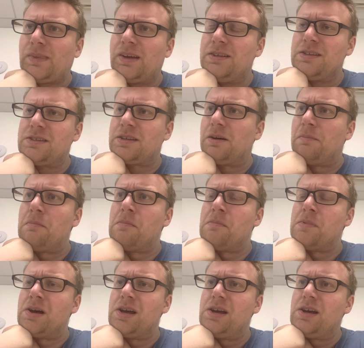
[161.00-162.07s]

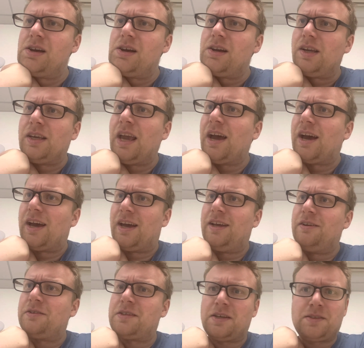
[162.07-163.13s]
some, yeah, it
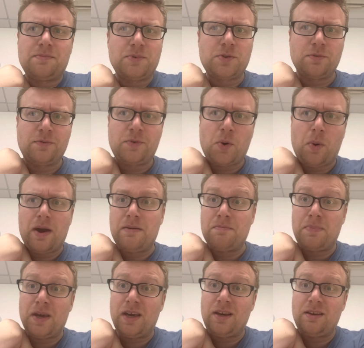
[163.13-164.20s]
looks like some sort of quite
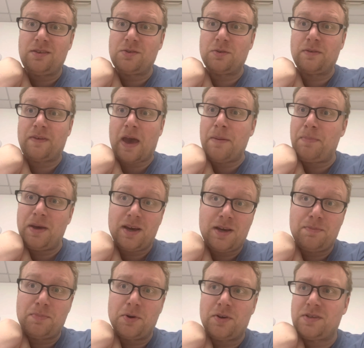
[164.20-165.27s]
big sort of
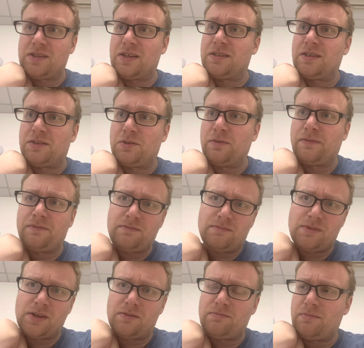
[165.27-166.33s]
epic books. There's a sort of
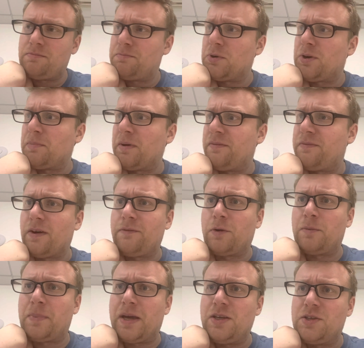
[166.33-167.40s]
uh, book above
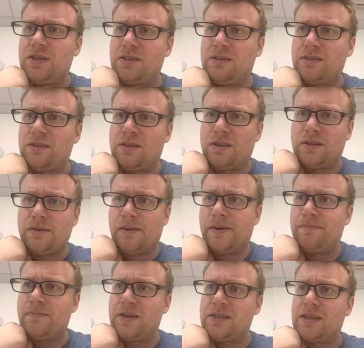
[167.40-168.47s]
500 pages, uh,
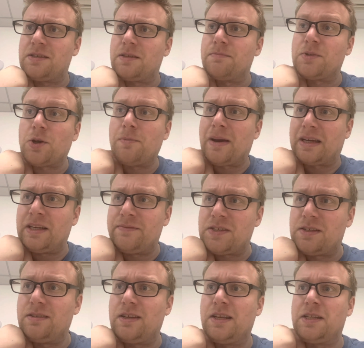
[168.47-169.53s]
um, A System So
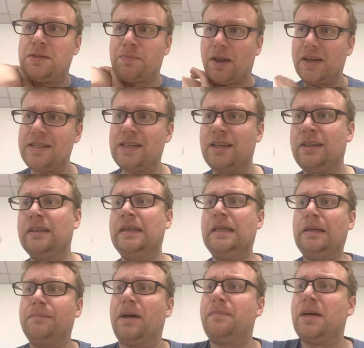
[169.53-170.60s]
Magnificent It Is Blinding
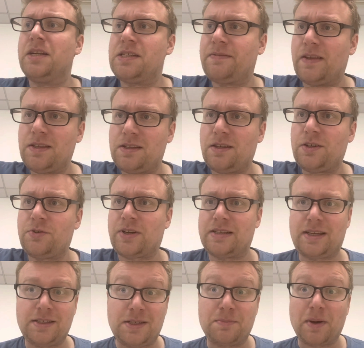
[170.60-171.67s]
by Amanda Svensson and
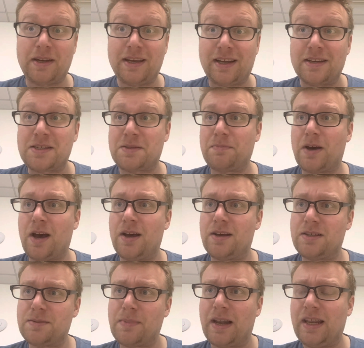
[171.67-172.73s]
translated by Nicholas uh,
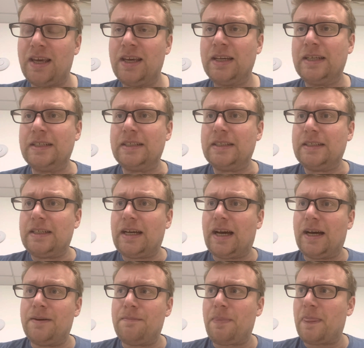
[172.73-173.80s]
Smalley.
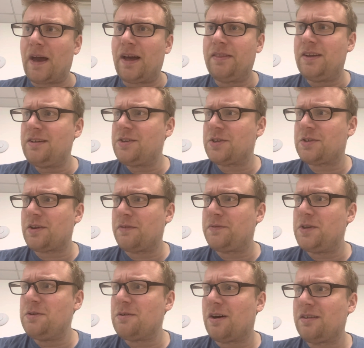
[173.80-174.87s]
Um, and then just a
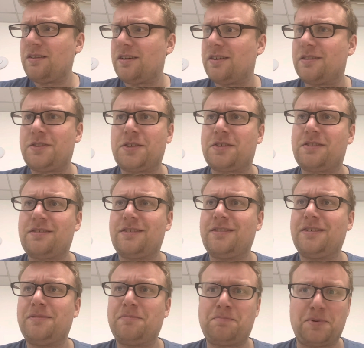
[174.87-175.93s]
few other just
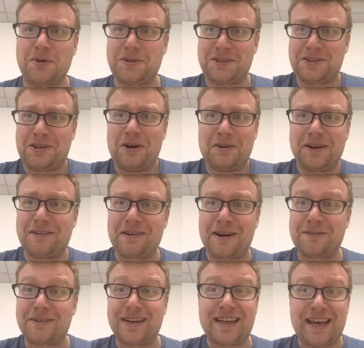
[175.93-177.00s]
books dotted
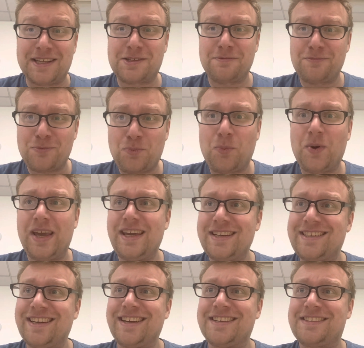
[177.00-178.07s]
around really. It's a
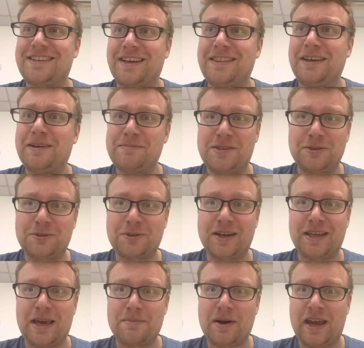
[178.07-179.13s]
weird list. I think I'm still trying to
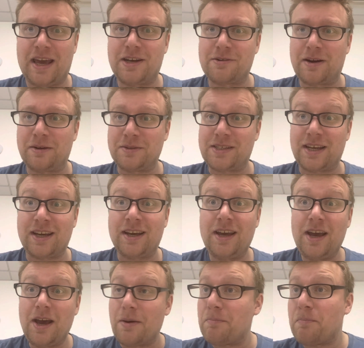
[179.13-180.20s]
get my head around it.
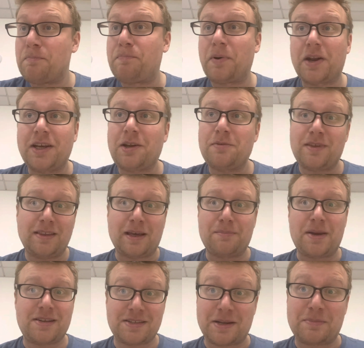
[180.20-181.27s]
But I don't think that makes it a